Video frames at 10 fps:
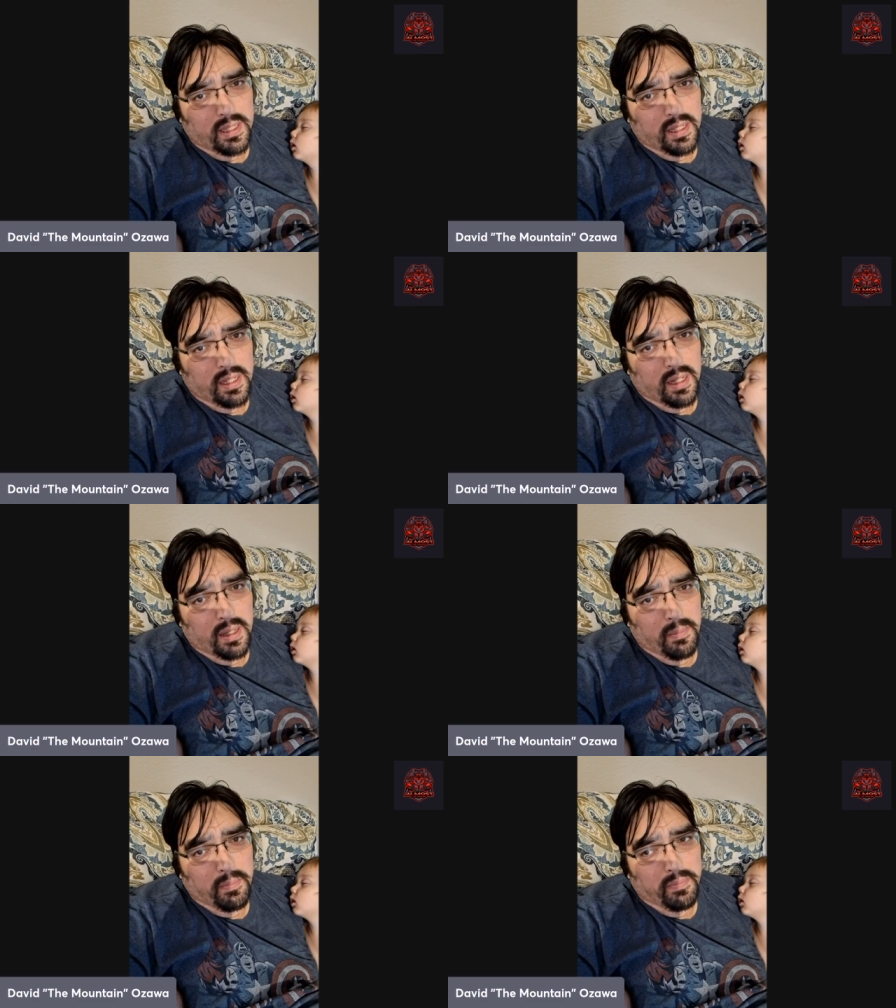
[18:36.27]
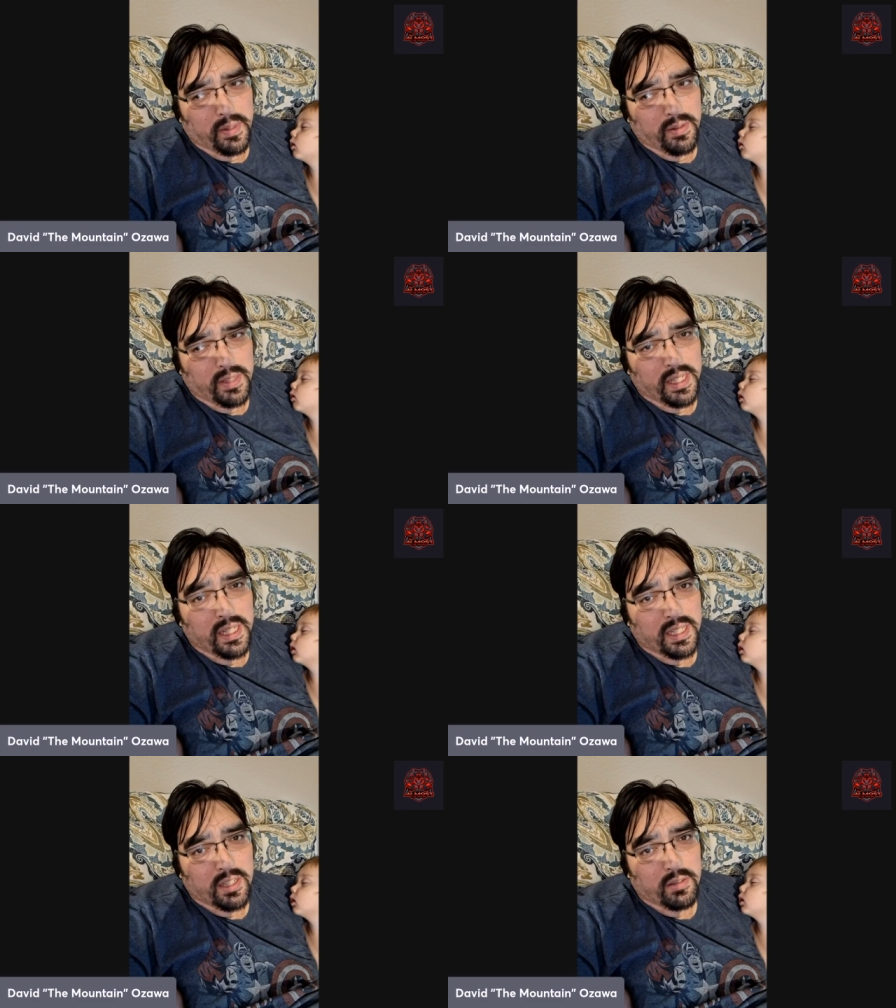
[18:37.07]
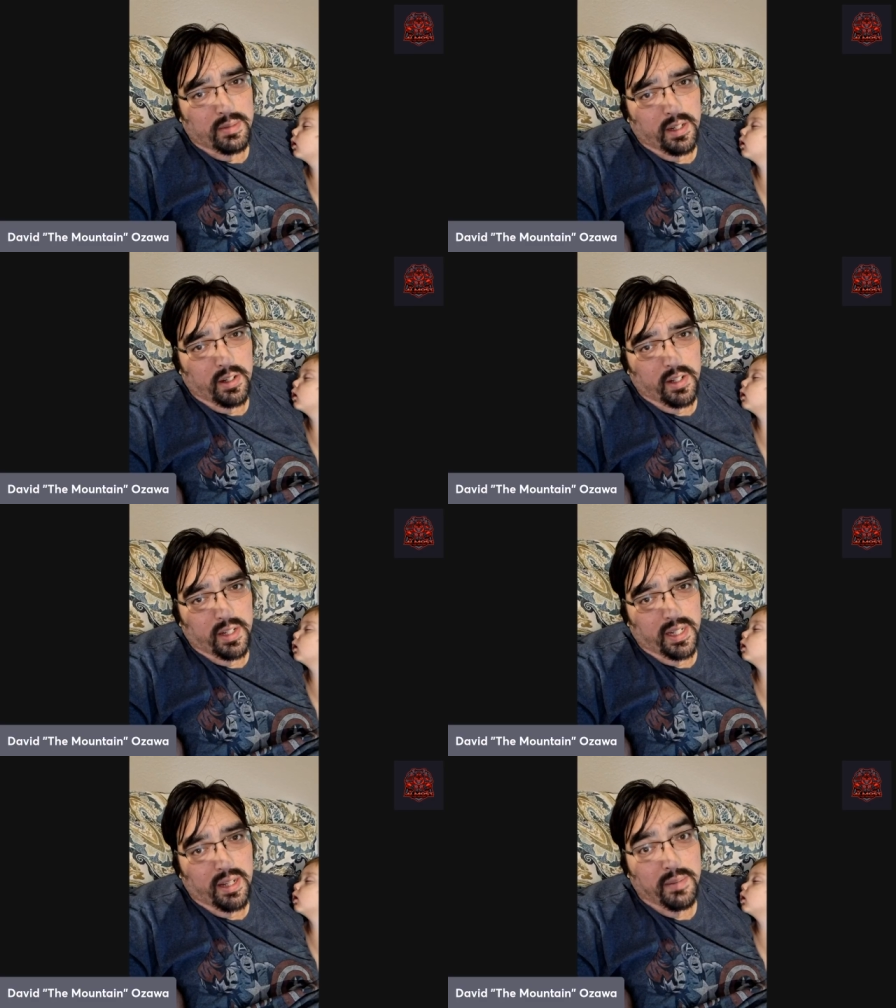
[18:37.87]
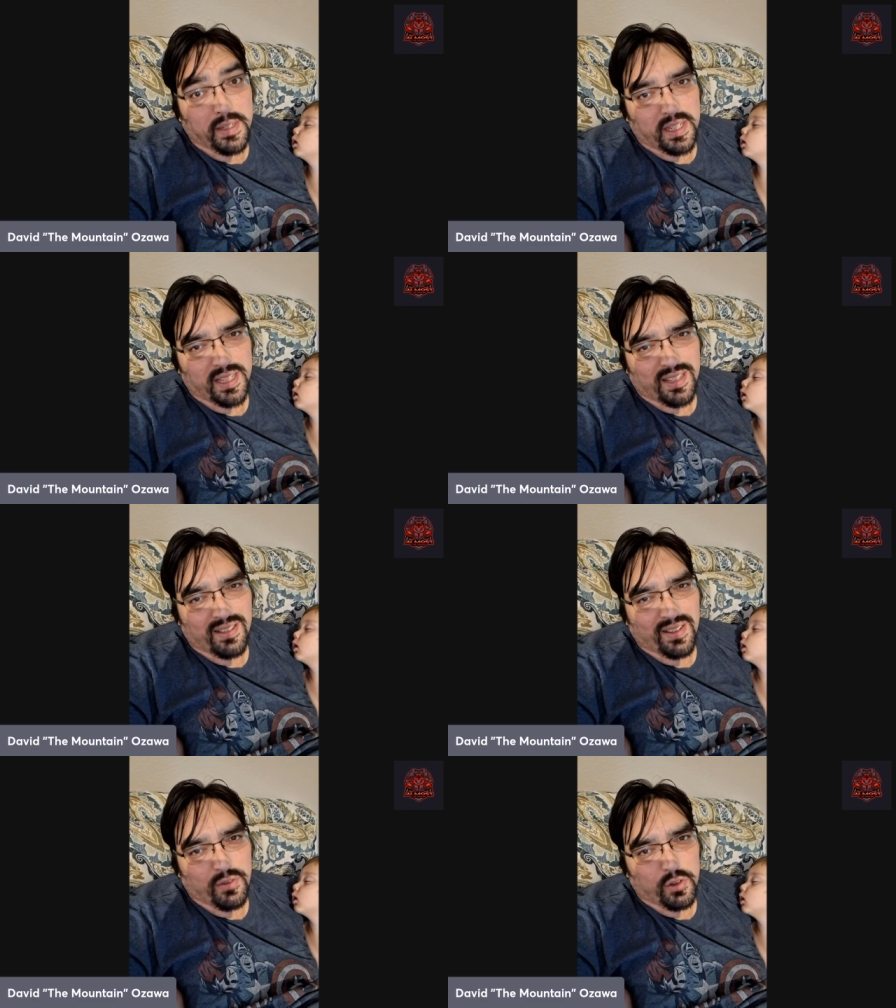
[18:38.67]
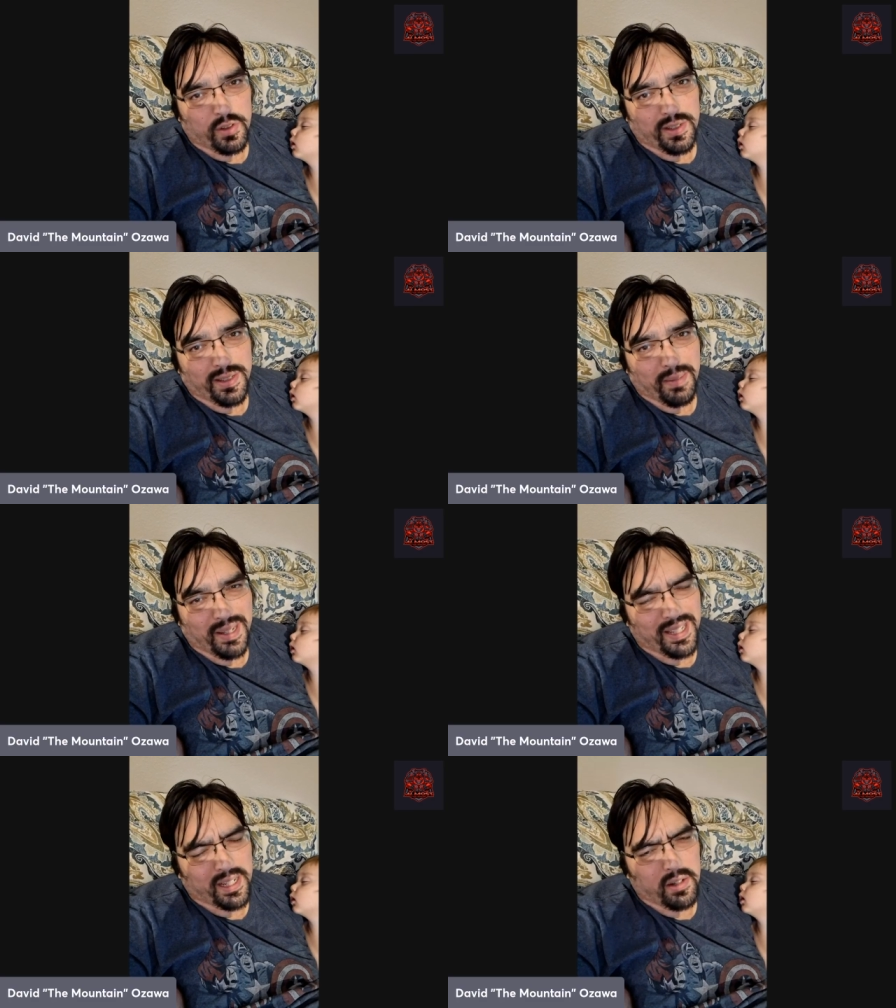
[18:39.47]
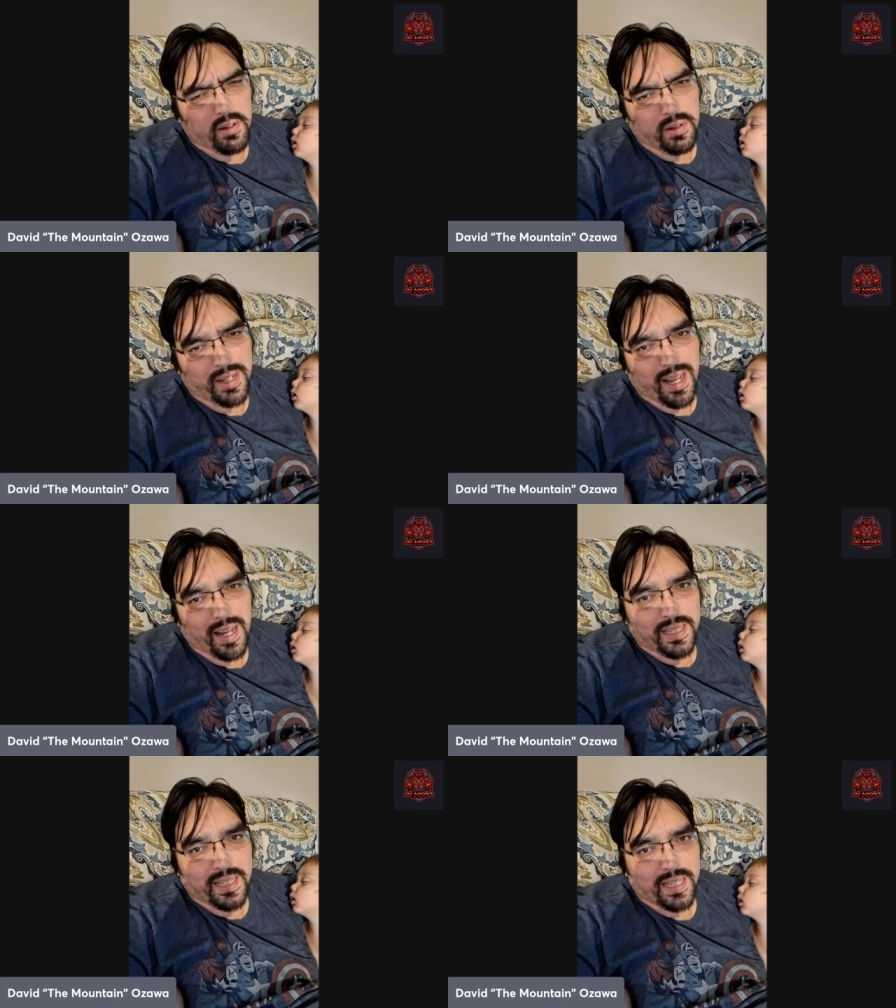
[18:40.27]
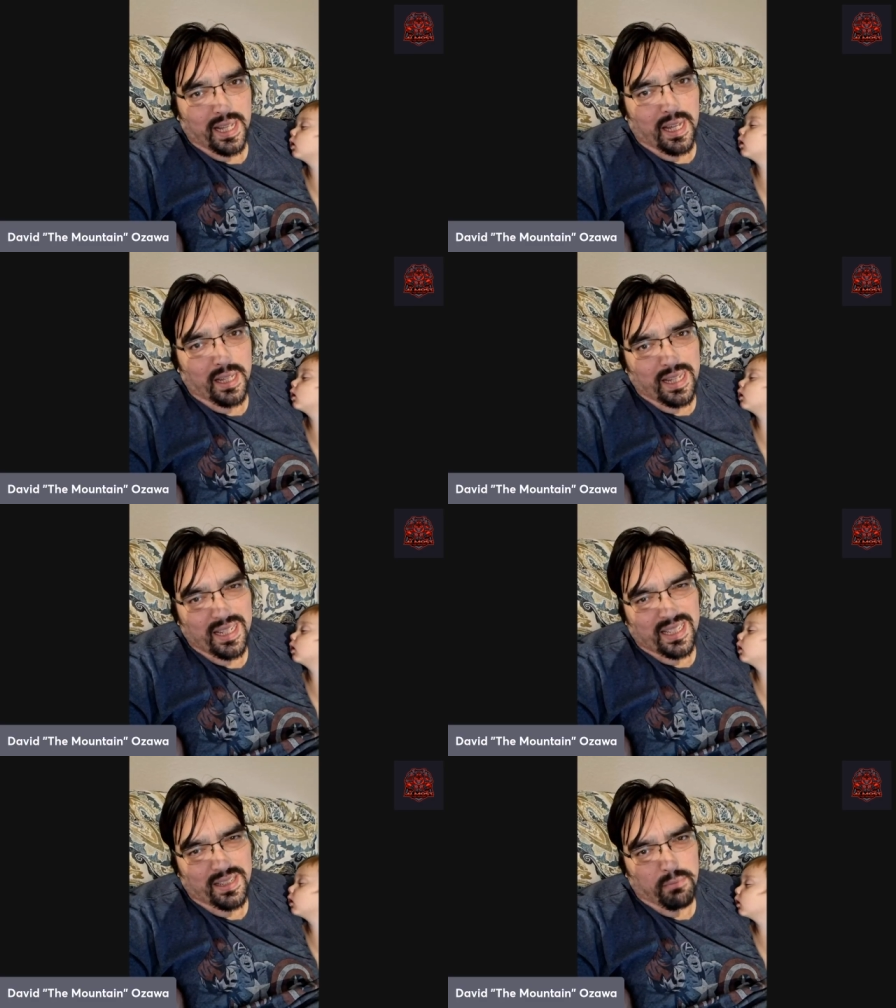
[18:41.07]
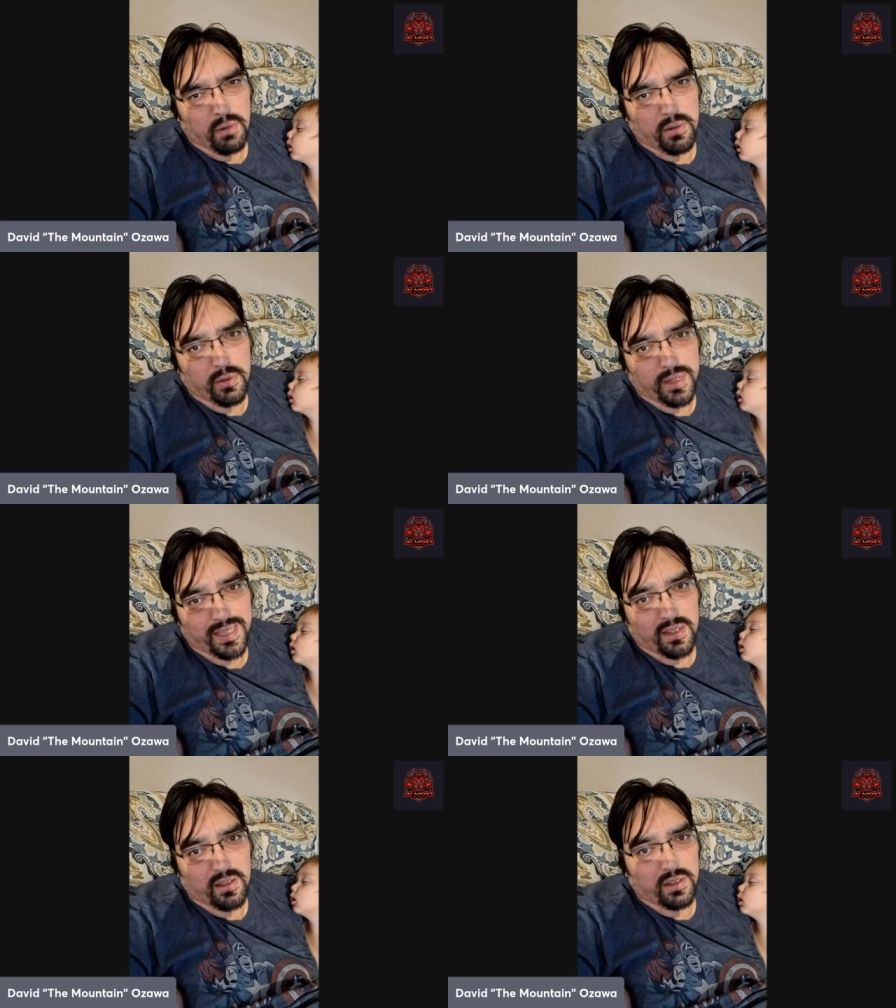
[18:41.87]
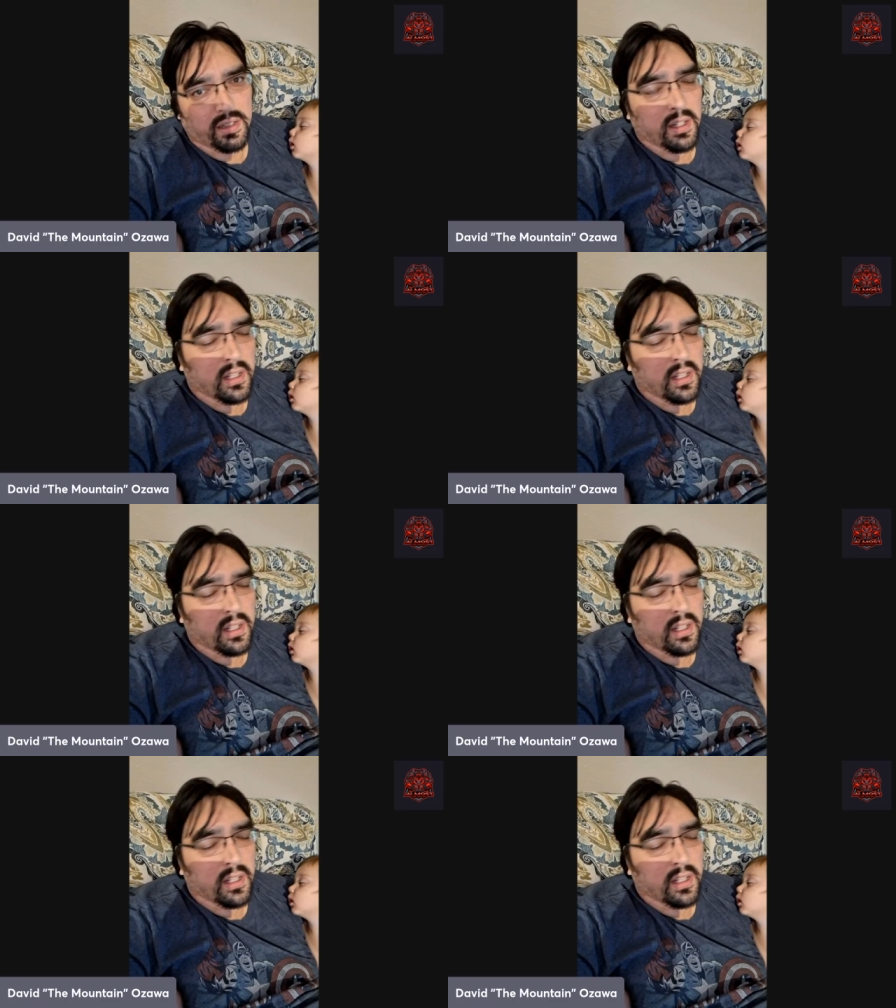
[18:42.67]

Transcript: You see this Terminator unit, you see this little infantry unit, and you might think, oh, okay, I can take that. That thing probably won't hit that hard.